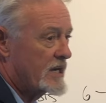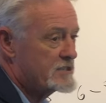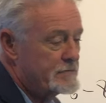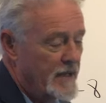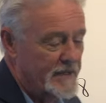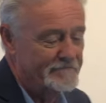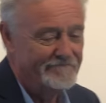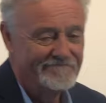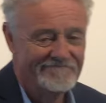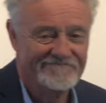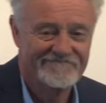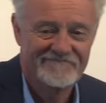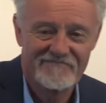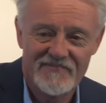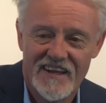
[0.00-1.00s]
spelling.
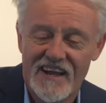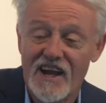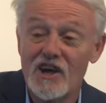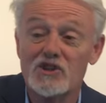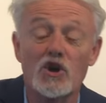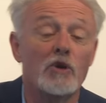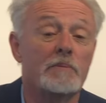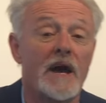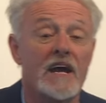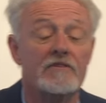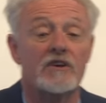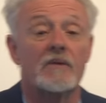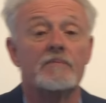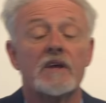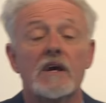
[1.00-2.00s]
Dog
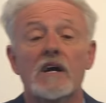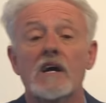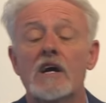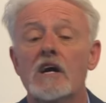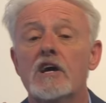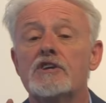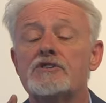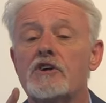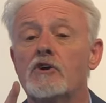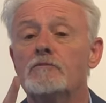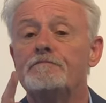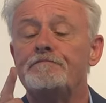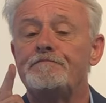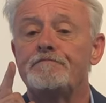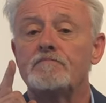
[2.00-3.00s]
behavior.
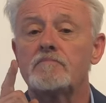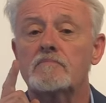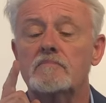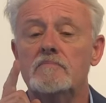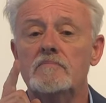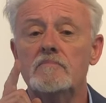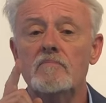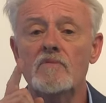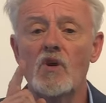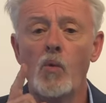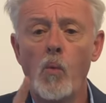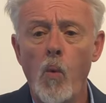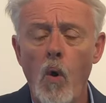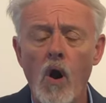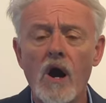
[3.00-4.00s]
So
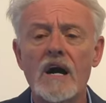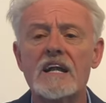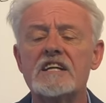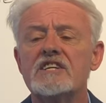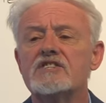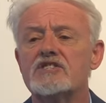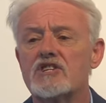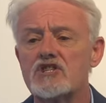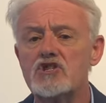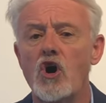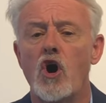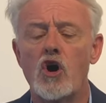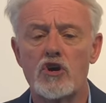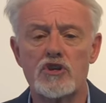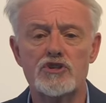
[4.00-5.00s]
what does a
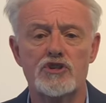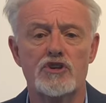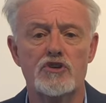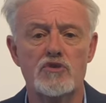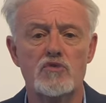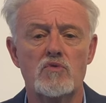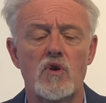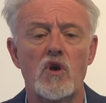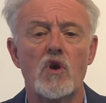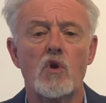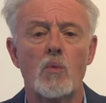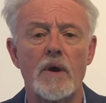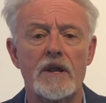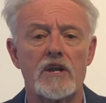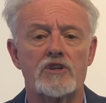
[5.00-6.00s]
dog do
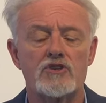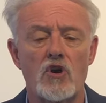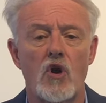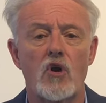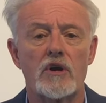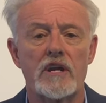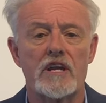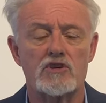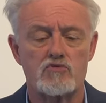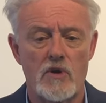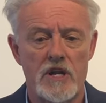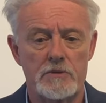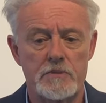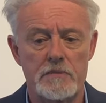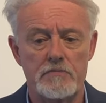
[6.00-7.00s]
when a dog is ready
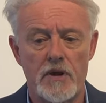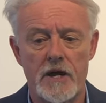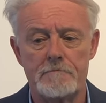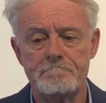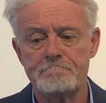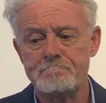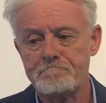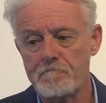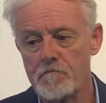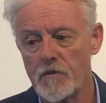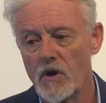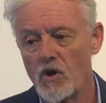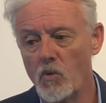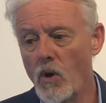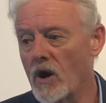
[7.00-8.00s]
to be bred?
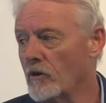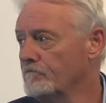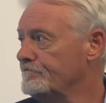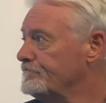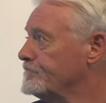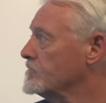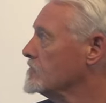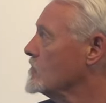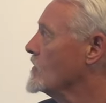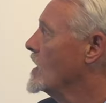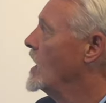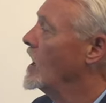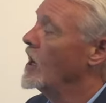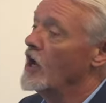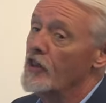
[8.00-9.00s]
Well,
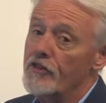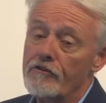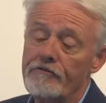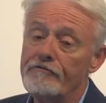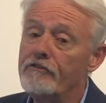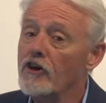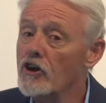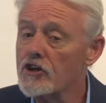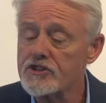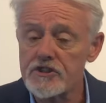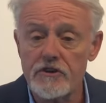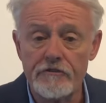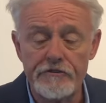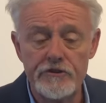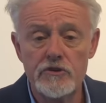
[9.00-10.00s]
the first
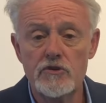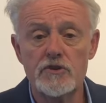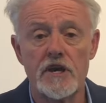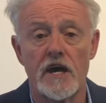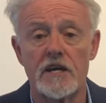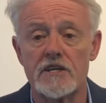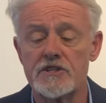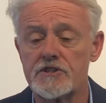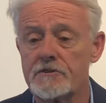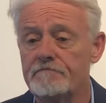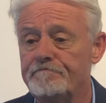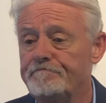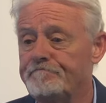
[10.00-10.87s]
few days,